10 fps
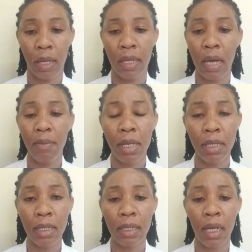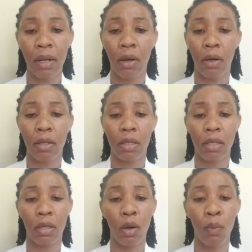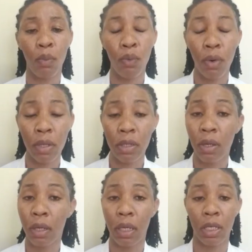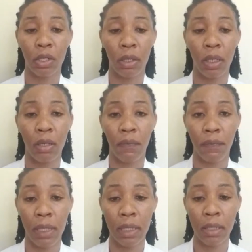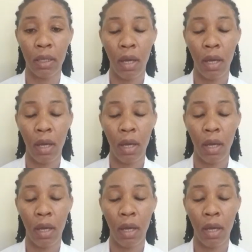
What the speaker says: Diabetes can cause poor circulation in the feet,